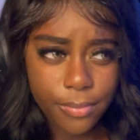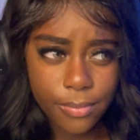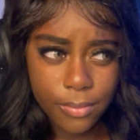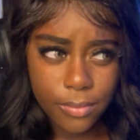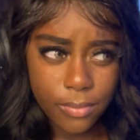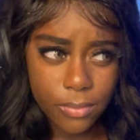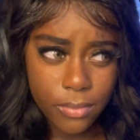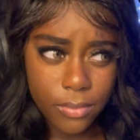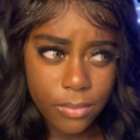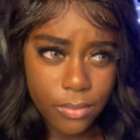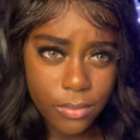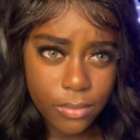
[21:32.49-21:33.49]

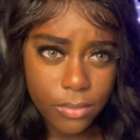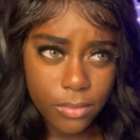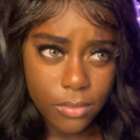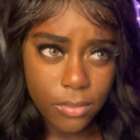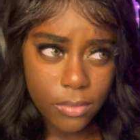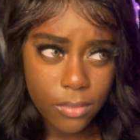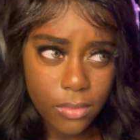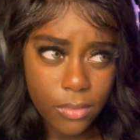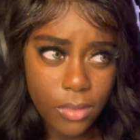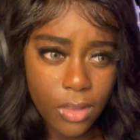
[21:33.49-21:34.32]
Nothing is said.